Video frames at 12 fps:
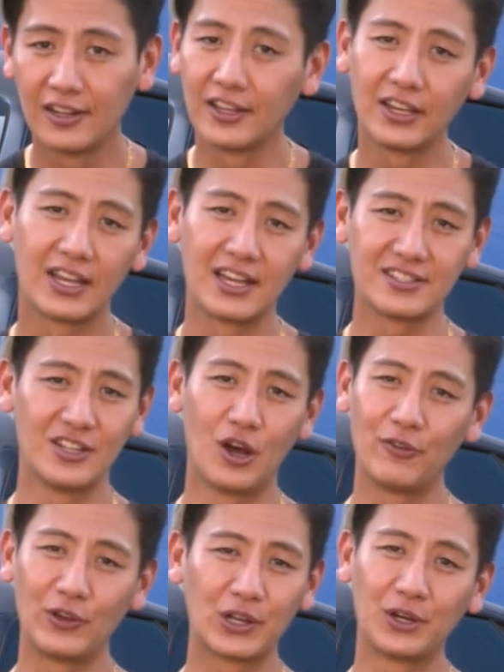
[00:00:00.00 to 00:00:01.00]
I'll let you guys
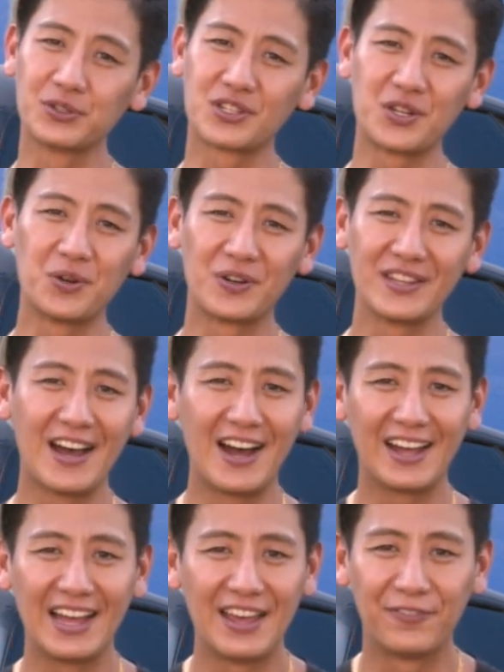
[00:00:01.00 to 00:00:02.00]
know if it goes through or
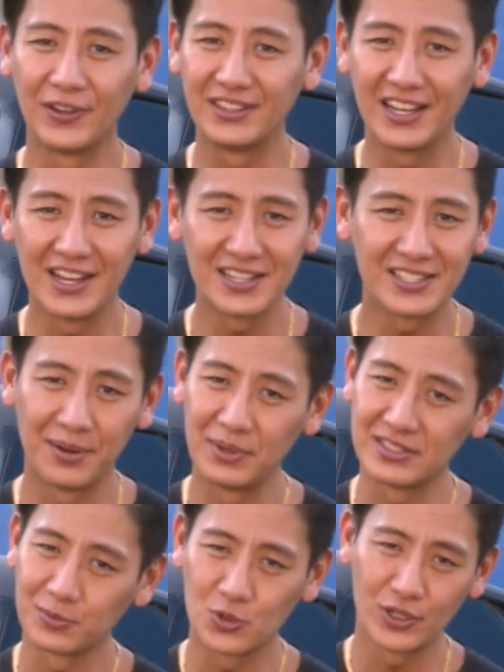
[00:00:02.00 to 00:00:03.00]
not. If it does, that
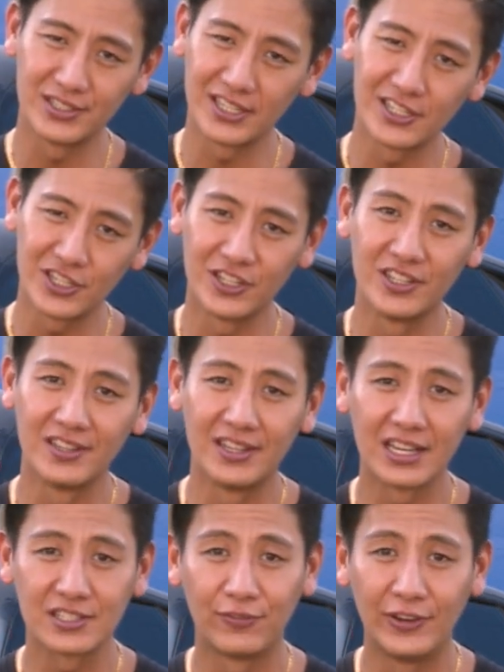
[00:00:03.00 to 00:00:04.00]
means I'm transitioning to the
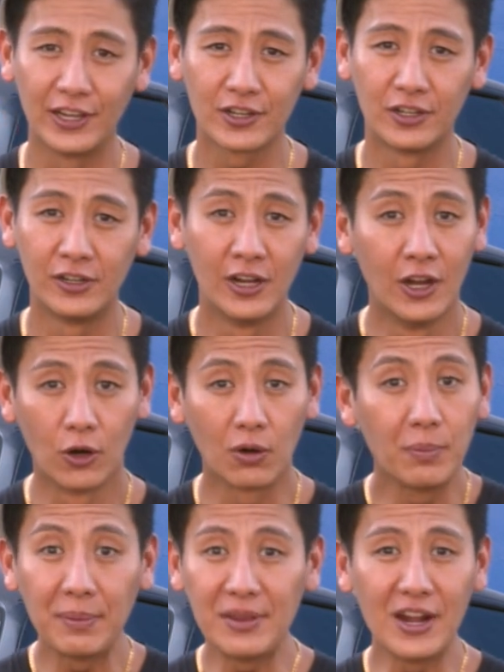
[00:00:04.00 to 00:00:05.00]
next vehicle,
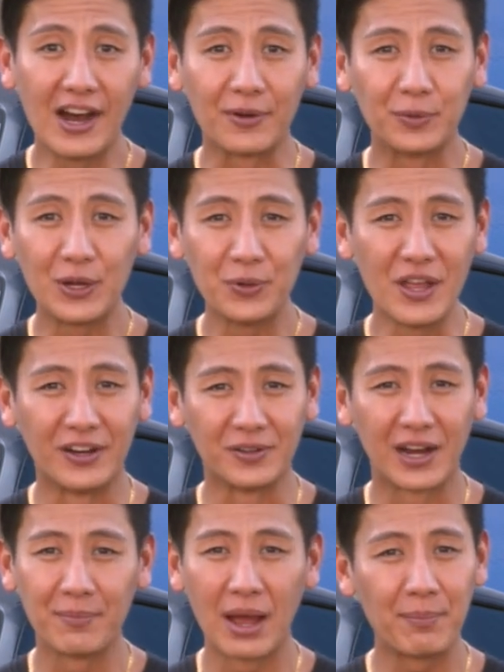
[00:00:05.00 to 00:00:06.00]
or maybe not, we don't know.
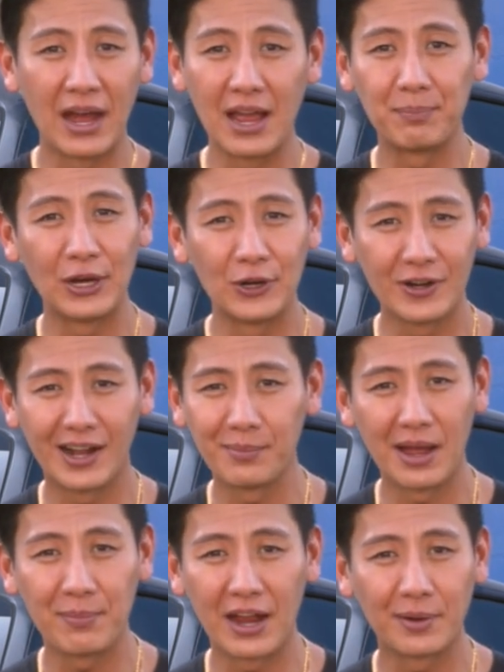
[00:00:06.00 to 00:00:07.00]
I might buy a boat, I
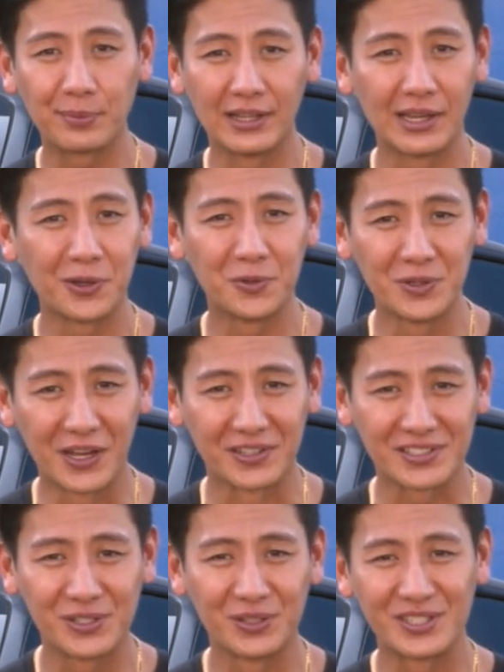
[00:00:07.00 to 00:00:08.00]
might buy a plane, who
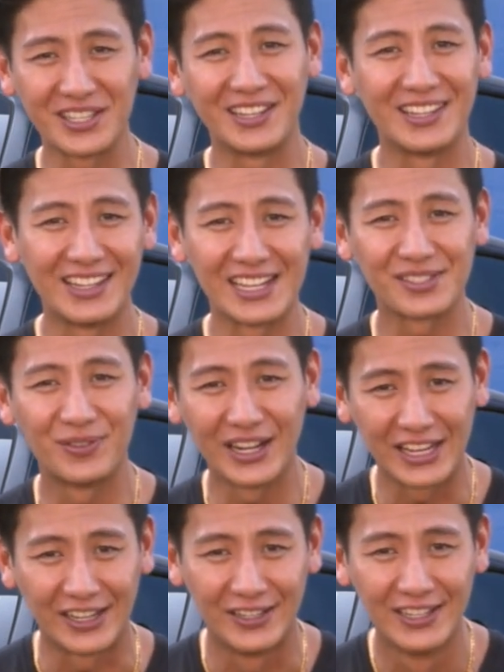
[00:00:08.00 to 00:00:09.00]
knows? You can see it in the next
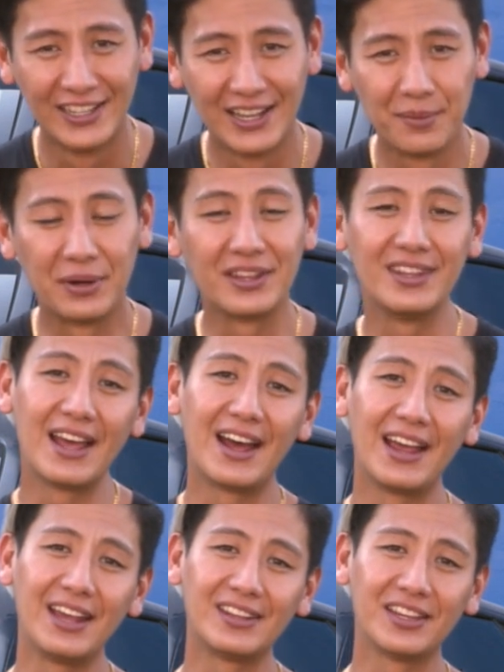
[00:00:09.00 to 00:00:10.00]
video. But other than
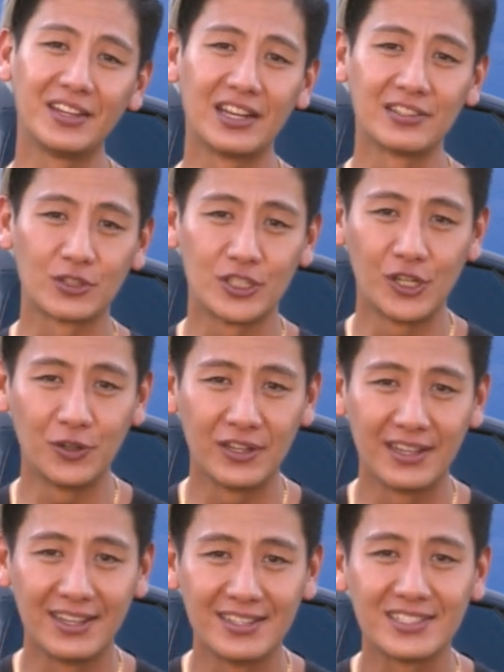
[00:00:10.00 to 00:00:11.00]
that, hey, thank you guys for tuning
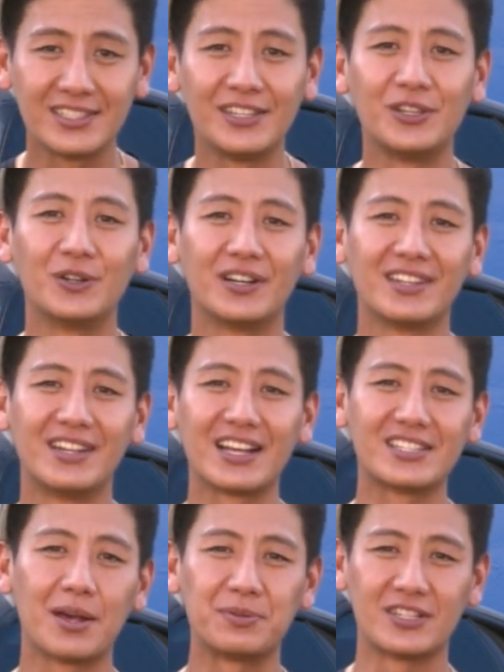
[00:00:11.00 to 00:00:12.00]
in. See you on the
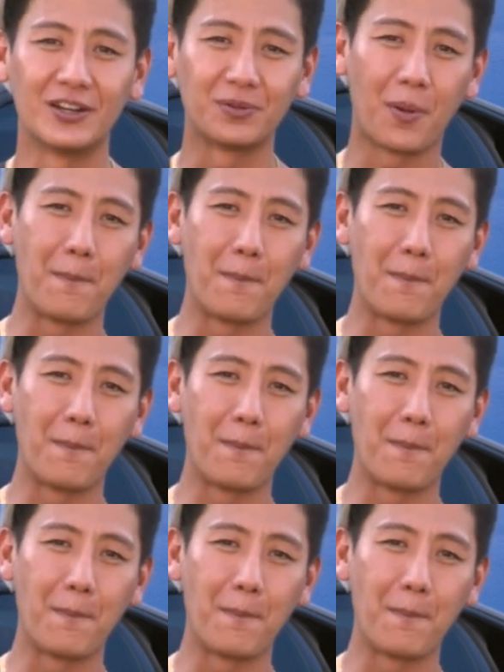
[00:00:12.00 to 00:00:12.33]
next episode.